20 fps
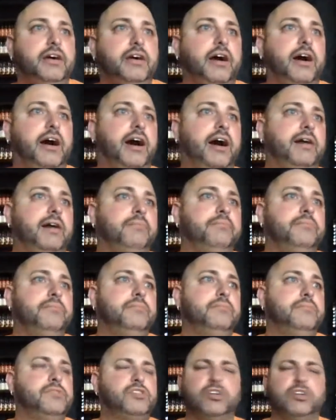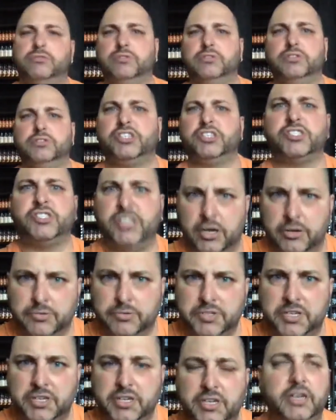Um, so just
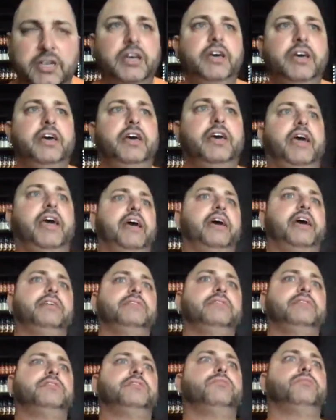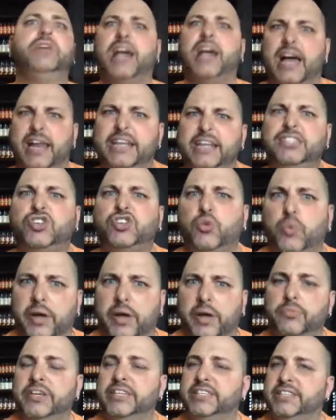don't. And we got into it.
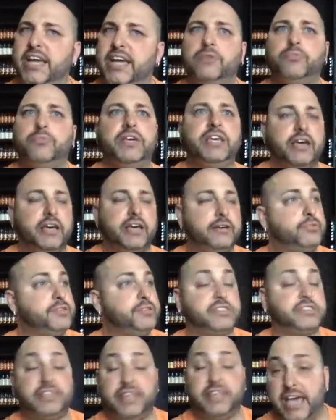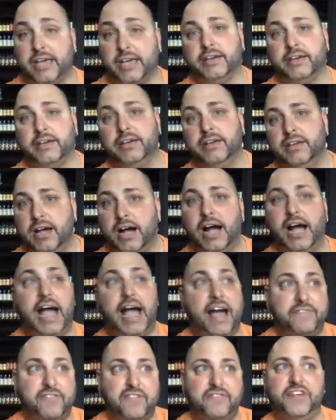We did. We it was thick. I
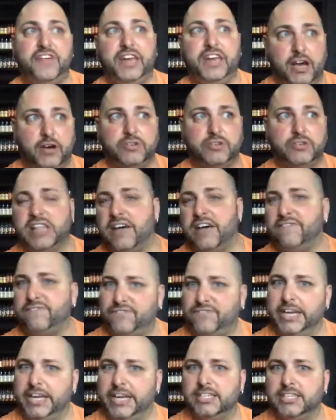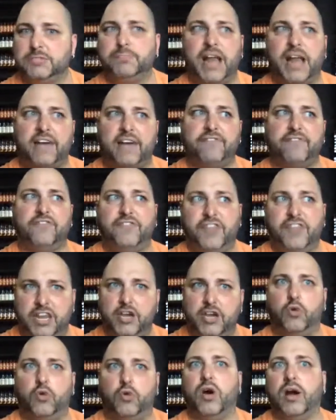have a video. It's not finished, but I have a
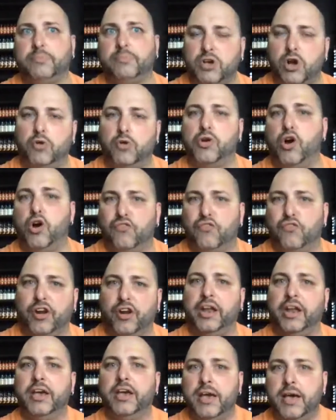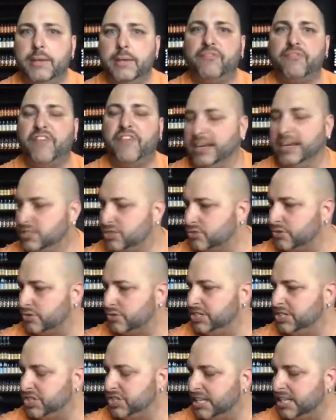video where I'm going over it, providing
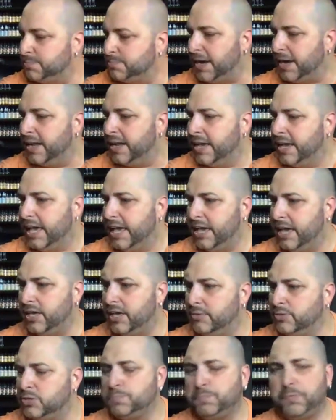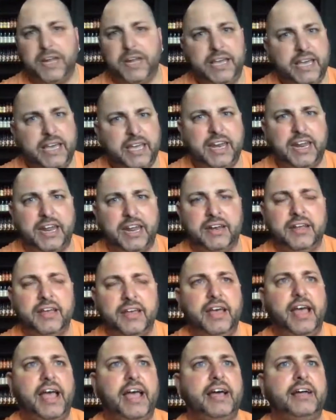screenshots. But it, it was pretty heated,
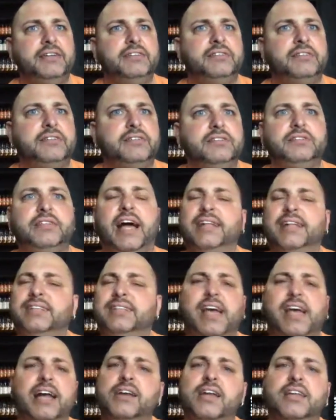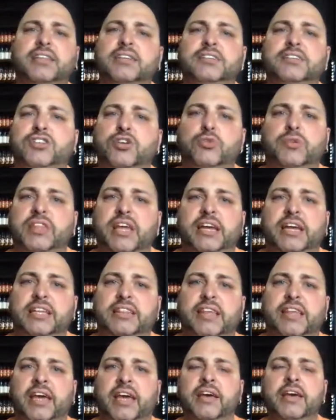and that's got nothing to do with
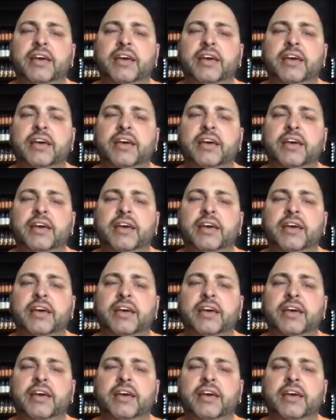anything.